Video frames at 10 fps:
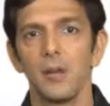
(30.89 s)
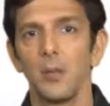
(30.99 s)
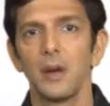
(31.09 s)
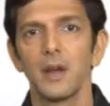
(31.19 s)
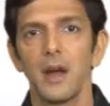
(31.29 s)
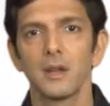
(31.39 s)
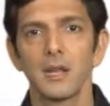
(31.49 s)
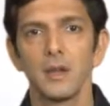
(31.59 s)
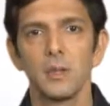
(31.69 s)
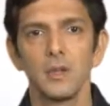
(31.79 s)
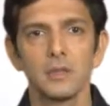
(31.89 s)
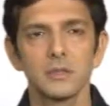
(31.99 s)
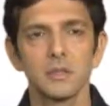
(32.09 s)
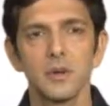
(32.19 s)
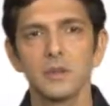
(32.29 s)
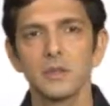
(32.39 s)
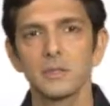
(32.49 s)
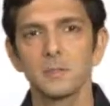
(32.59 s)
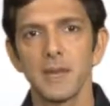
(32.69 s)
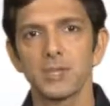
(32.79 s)
WordArt can be used to
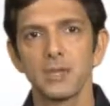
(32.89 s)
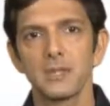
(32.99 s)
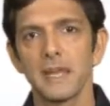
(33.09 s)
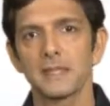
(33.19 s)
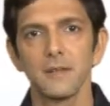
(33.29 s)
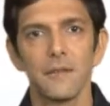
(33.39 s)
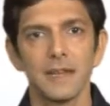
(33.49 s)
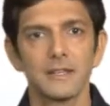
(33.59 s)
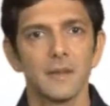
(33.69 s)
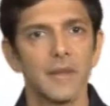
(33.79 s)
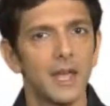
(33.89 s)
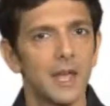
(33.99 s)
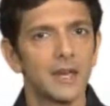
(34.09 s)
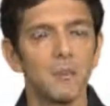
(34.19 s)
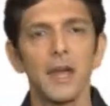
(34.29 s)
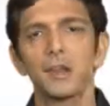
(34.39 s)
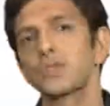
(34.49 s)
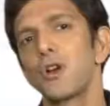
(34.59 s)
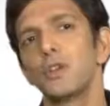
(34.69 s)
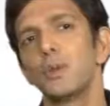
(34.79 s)
produce special text effects in a
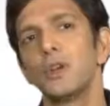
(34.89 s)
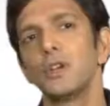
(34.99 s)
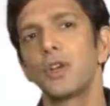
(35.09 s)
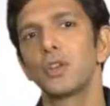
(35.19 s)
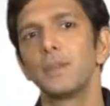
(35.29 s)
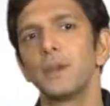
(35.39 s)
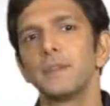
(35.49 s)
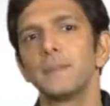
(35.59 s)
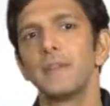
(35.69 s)
Microsoft Word document.